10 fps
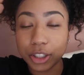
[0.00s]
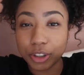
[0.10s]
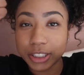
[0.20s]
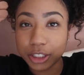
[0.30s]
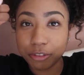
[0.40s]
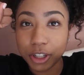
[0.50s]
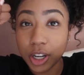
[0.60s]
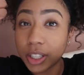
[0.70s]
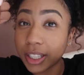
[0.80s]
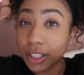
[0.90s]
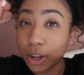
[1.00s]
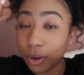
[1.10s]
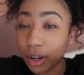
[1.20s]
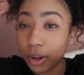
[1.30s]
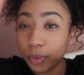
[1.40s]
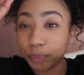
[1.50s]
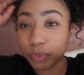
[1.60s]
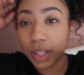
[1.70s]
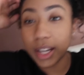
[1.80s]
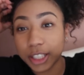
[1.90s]
Christopher Herndon Coco,
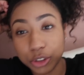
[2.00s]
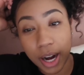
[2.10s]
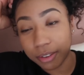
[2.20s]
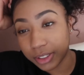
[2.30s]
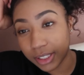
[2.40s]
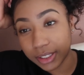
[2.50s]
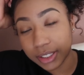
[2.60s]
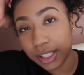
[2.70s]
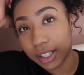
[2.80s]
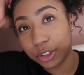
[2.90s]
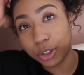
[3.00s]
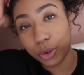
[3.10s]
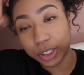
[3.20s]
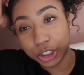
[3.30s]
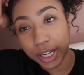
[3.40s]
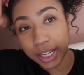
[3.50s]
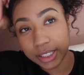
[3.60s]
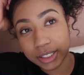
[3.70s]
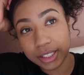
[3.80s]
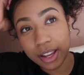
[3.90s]
he got drafted to the New York
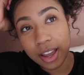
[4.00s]
Jets.